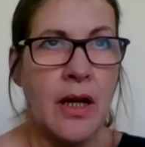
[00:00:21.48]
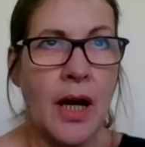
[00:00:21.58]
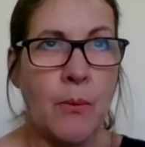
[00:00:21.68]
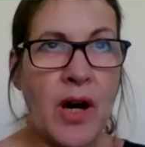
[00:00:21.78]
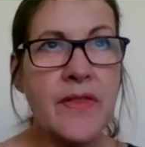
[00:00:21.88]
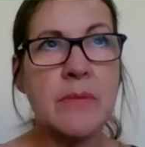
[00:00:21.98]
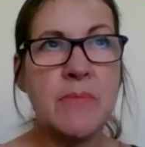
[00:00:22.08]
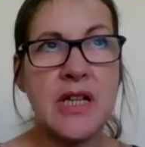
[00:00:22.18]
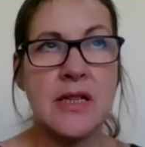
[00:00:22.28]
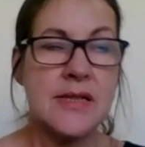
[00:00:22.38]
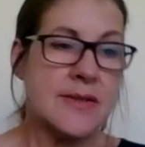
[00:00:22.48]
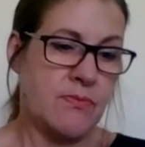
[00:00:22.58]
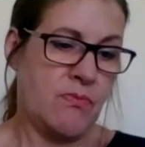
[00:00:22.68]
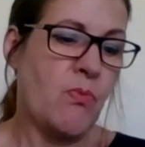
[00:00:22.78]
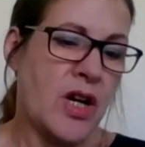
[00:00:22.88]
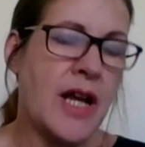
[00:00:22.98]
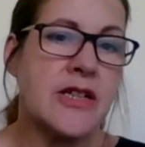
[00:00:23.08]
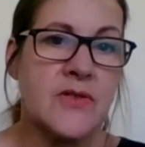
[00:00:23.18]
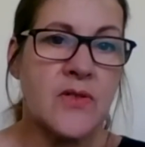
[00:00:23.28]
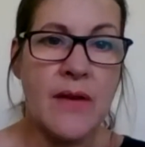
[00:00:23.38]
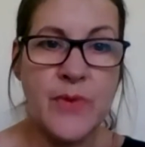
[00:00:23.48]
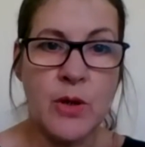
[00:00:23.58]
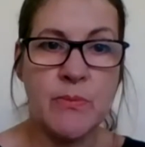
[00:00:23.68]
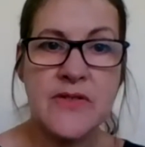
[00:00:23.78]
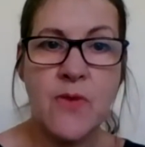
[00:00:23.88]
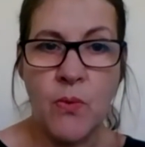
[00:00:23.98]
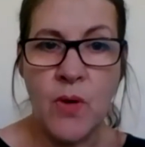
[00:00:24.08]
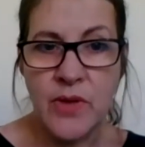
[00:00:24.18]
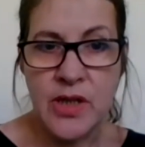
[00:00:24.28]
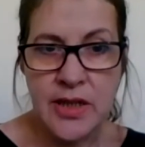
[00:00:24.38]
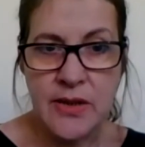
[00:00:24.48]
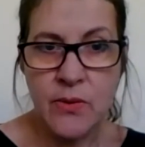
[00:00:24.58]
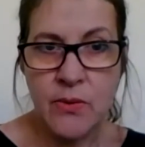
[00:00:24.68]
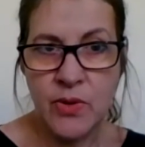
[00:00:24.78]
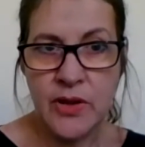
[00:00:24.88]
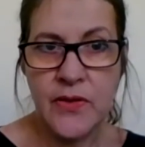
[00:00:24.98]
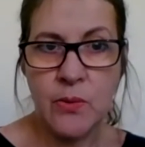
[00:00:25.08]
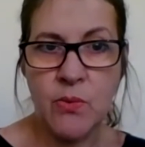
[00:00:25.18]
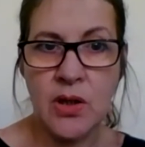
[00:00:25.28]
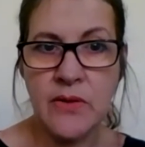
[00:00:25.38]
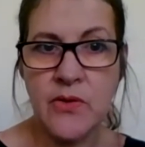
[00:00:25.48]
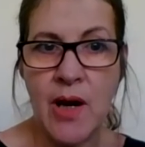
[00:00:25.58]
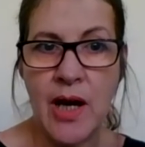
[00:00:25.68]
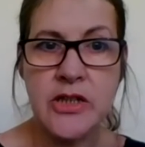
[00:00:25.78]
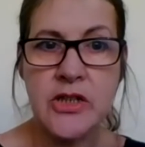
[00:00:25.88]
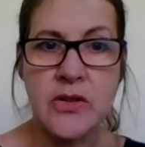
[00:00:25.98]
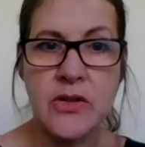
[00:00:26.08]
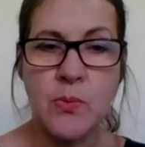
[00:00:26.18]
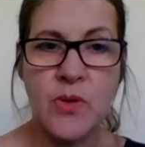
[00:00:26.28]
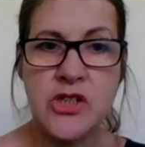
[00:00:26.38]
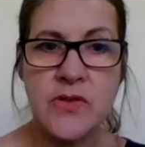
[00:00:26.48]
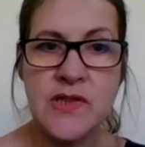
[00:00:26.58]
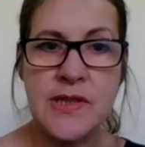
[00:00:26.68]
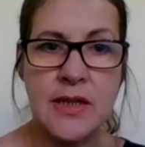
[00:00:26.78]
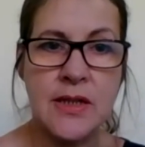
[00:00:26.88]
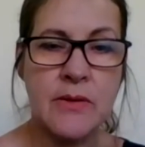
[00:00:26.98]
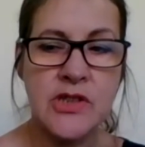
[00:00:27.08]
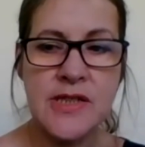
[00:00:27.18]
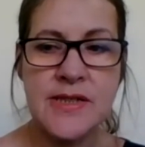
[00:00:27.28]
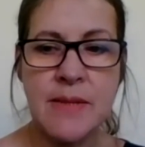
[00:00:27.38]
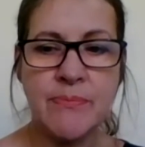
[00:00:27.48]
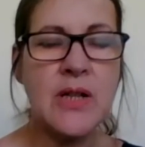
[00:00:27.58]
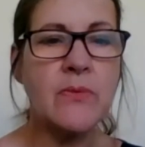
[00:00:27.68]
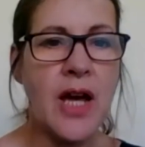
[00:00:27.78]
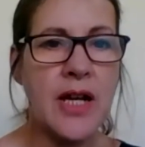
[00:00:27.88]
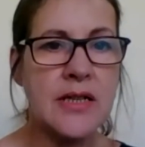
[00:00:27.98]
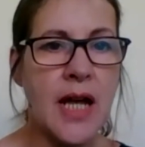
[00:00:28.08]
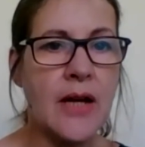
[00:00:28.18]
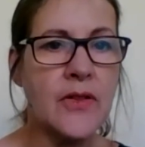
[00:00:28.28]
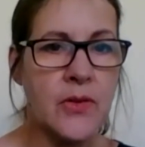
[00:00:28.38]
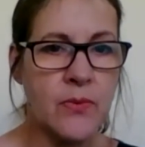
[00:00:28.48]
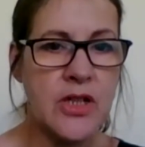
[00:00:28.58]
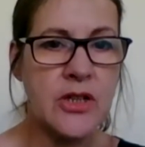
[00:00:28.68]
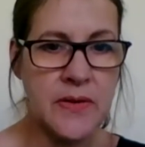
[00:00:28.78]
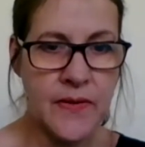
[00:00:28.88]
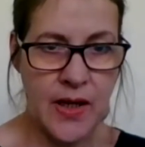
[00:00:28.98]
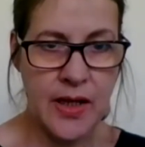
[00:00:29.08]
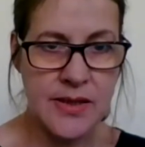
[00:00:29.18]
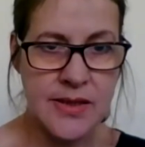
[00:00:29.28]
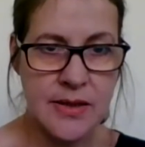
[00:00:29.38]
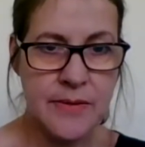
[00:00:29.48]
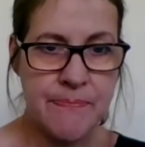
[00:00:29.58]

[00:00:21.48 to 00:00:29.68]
one of them is what I described very much for what we did with the wall of gratitude, which is uh, just simply writing down three good things